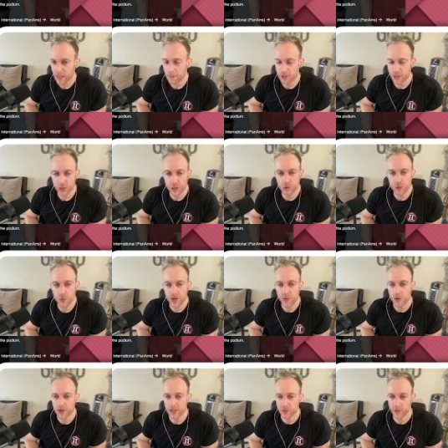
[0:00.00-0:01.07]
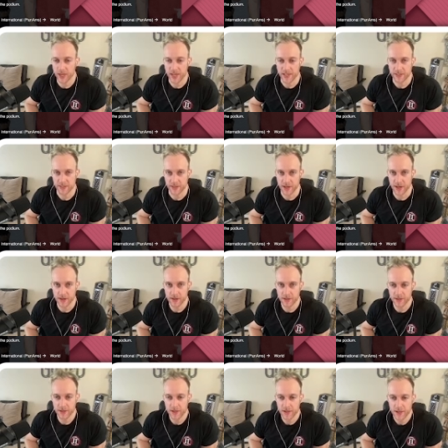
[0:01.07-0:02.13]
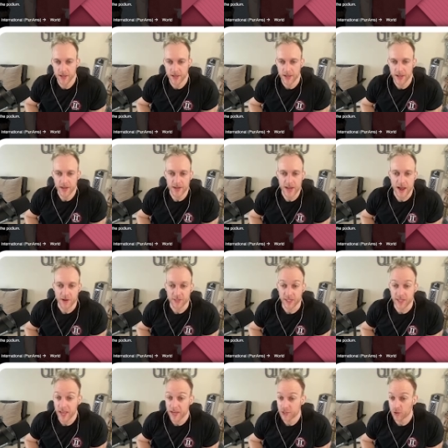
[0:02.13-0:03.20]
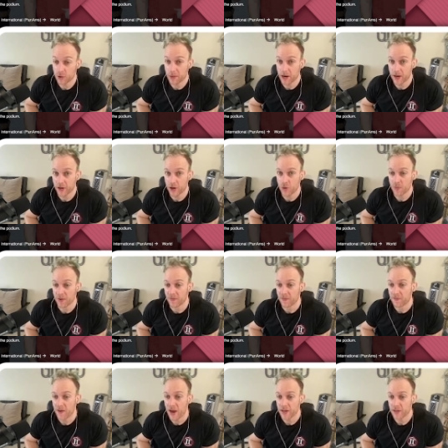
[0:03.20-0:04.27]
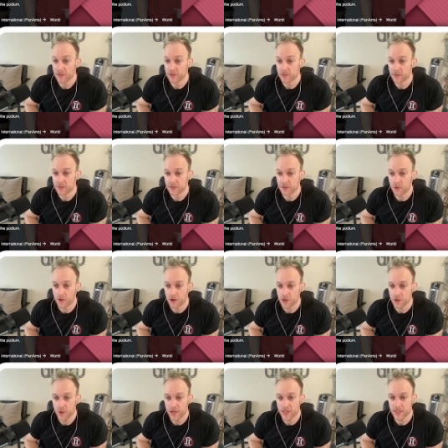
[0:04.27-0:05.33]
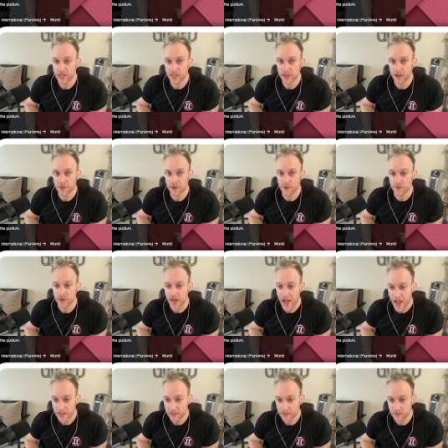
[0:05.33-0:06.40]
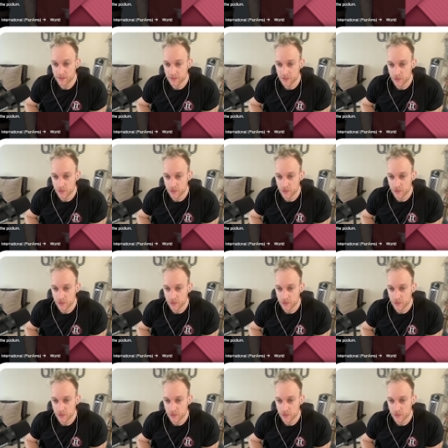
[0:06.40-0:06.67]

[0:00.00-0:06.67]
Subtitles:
But 221 is what gets you there. Now, to get to American Open Finals or USAW Nats,